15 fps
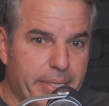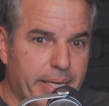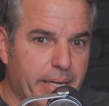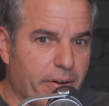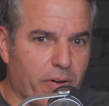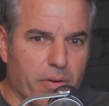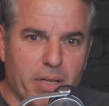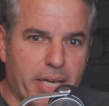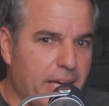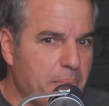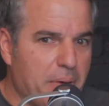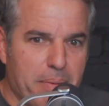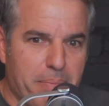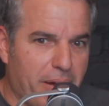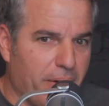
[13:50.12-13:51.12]
early in
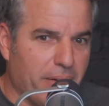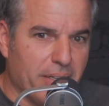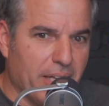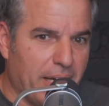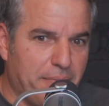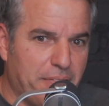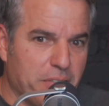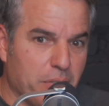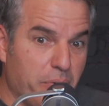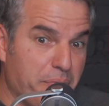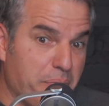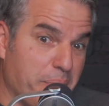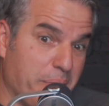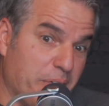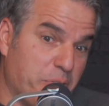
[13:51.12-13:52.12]
my married life. So we've
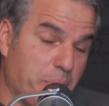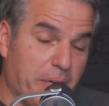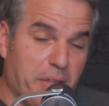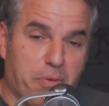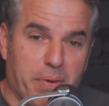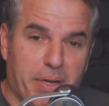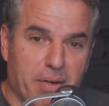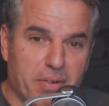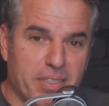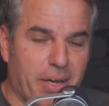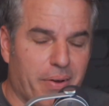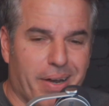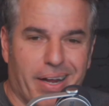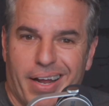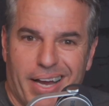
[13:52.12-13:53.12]
been married 23 years
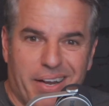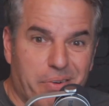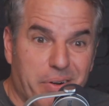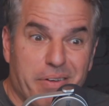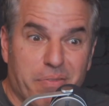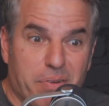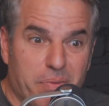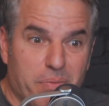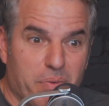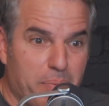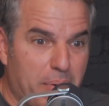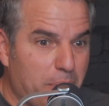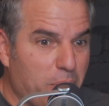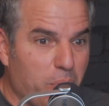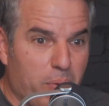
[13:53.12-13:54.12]
now, and I, I don't even
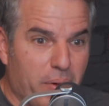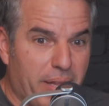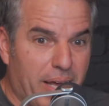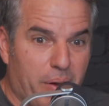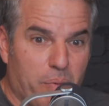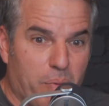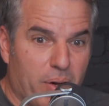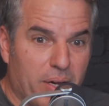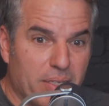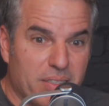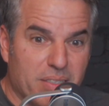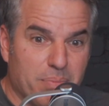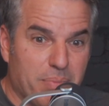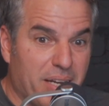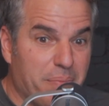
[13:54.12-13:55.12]
remember when that
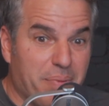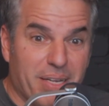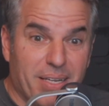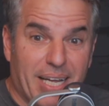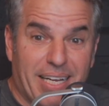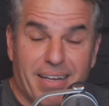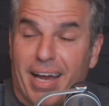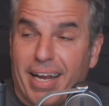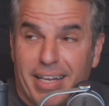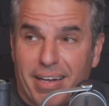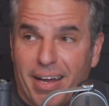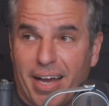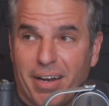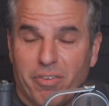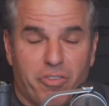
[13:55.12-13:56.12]
was. Might have been like
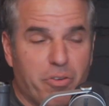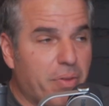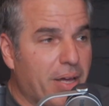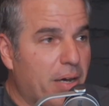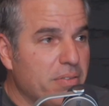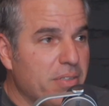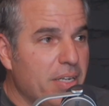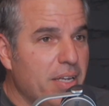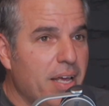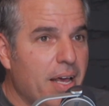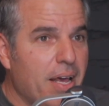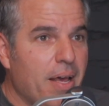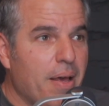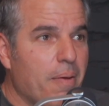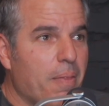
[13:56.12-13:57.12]
99 or 2000. Oh
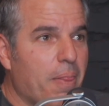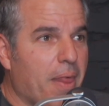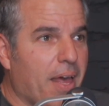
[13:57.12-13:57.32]
wow!